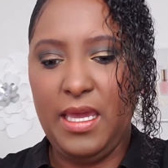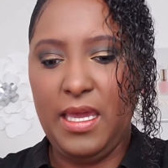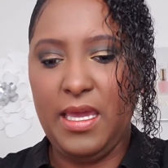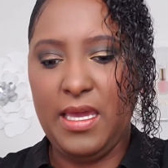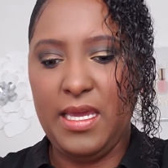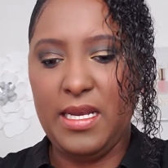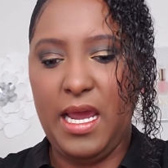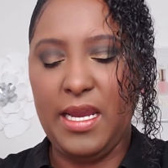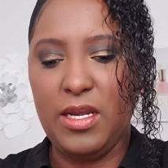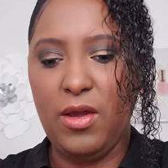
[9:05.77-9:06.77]
And
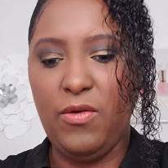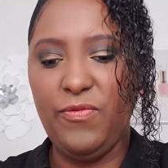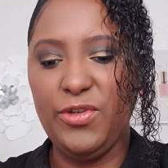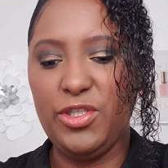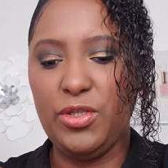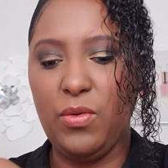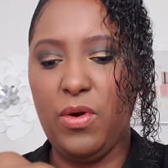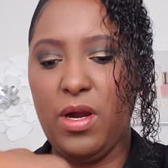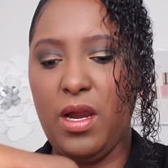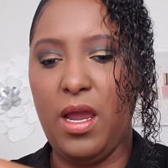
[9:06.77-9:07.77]
I know for
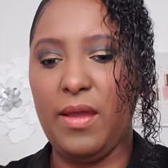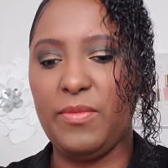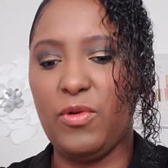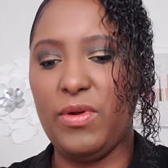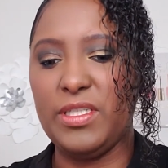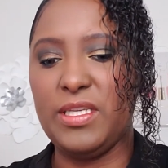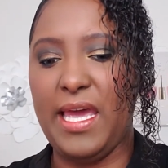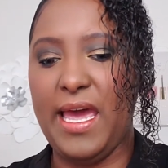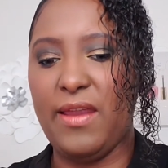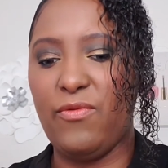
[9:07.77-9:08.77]
sure I'm going
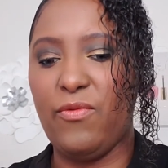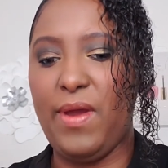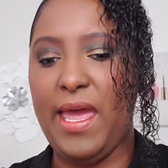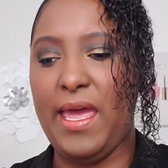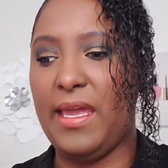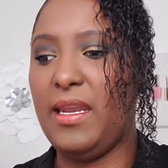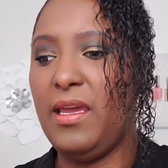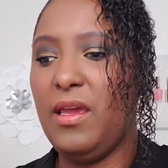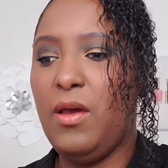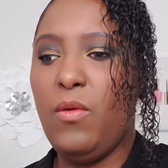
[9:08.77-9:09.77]
to add red.
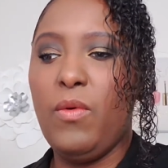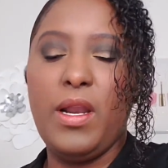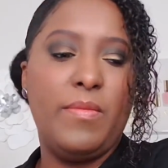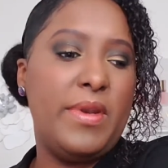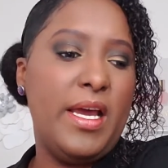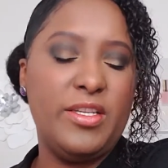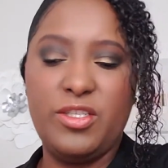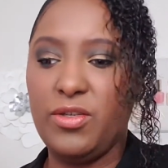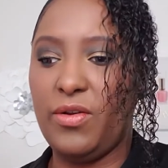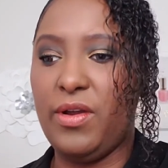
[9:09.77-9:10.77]
What I'm not
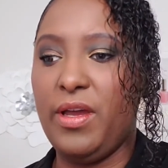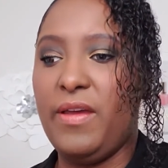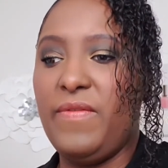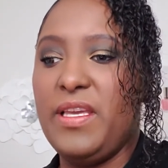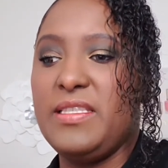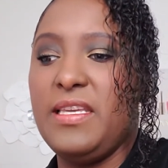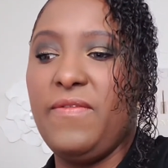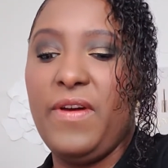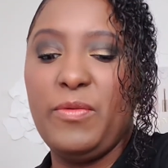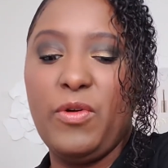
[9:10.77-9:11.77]
sure of is
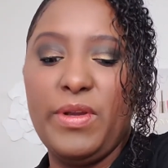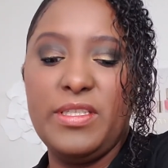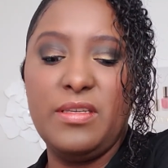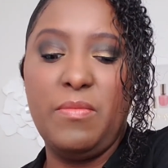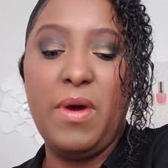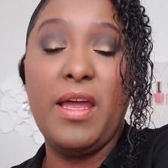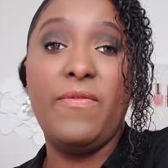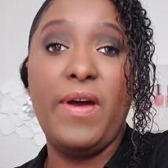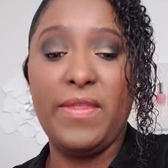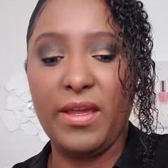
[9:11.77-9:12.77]
if I'm going to
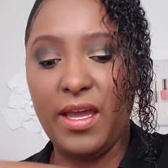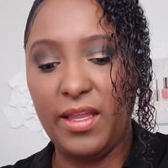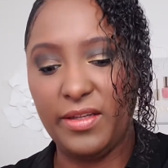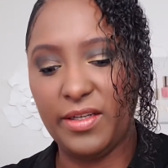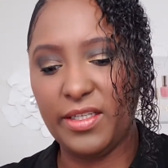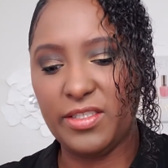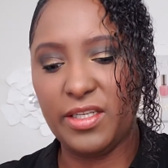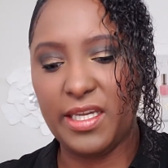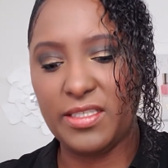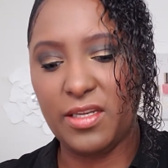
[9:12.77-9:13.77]
modify the color, because
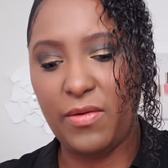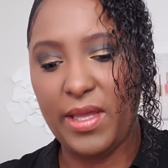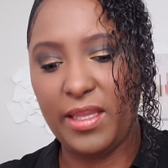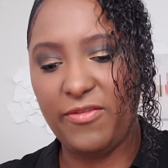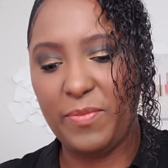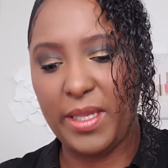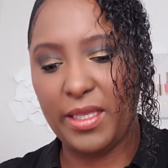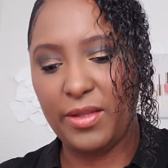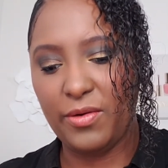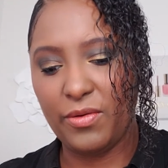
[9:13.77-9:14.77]
you guys know I love being
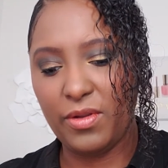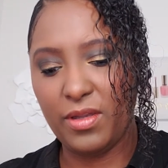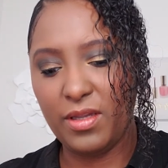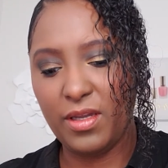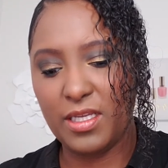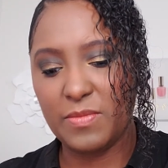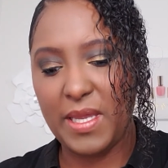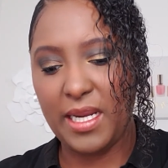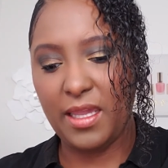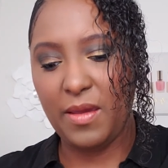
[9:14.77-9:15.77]
a little
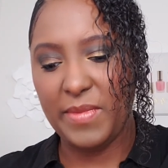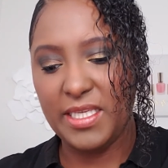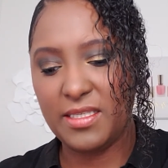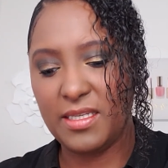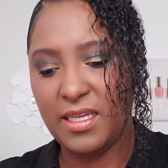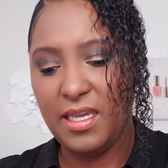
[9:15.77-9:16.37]
cosmetic chemist,